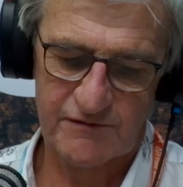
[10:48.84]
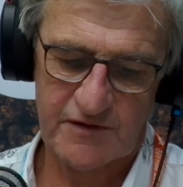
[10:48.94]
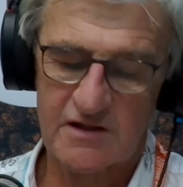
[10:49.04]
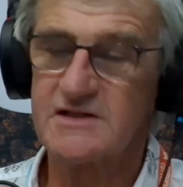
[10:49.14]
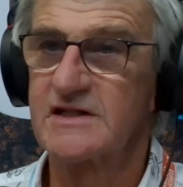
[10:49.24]

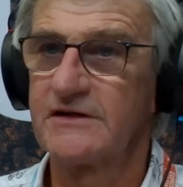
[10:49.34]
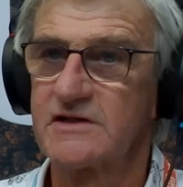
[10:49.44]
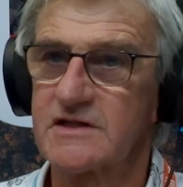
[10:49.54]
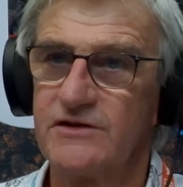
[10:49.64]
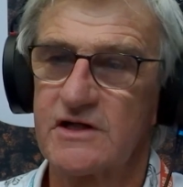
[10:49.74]
garden
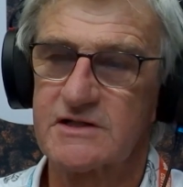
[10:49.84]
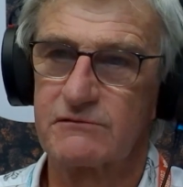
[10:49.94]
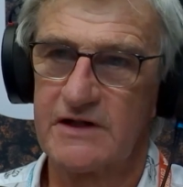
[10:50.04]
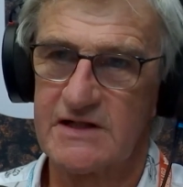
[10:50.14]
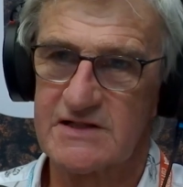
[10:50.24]
centres and
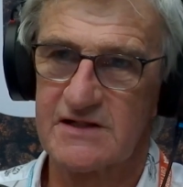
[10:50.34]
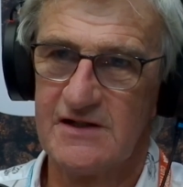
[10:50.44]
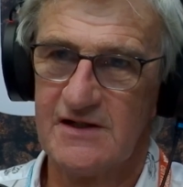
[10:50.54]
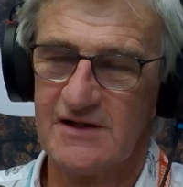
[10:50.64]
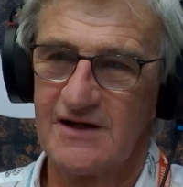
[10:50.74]
nurseries
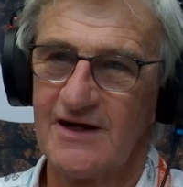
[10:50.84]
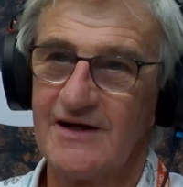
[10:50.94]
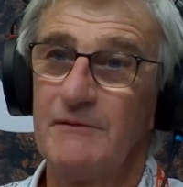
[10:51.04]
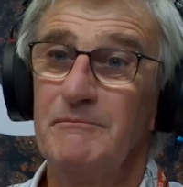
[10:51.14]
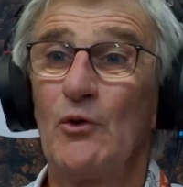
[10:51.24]

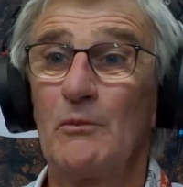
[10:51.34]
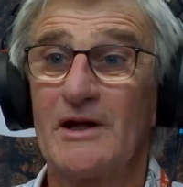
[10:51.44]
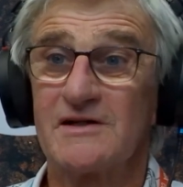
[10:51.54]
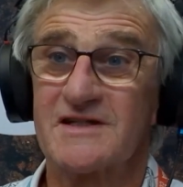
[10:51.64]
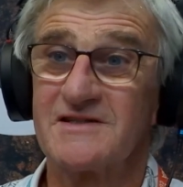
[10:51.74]
import
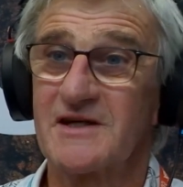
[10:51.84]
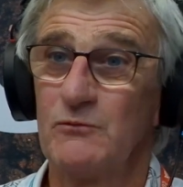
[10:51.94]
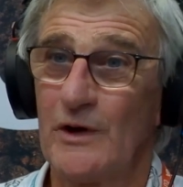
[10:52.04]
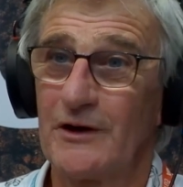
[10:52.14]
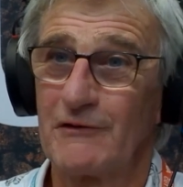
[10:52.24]
plants in
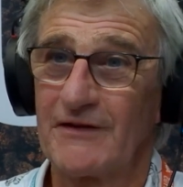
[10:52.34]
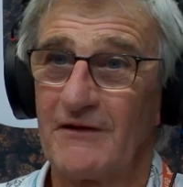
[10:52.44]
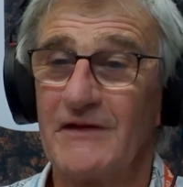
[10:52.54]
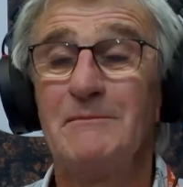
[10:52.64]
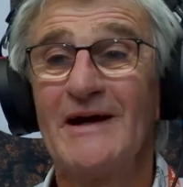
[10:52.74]
some way or other.
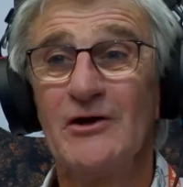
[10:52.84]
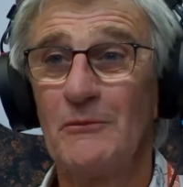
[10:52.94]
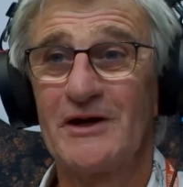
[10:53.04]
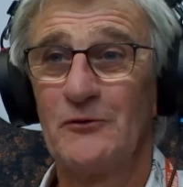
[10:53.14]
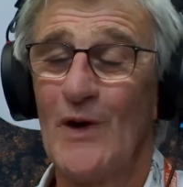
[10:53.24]
They may
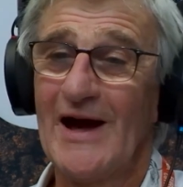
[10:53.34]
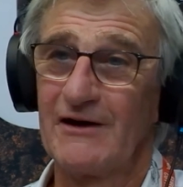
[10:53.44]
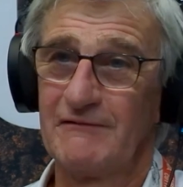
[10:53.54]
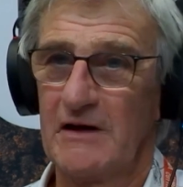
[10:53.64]
not be aware of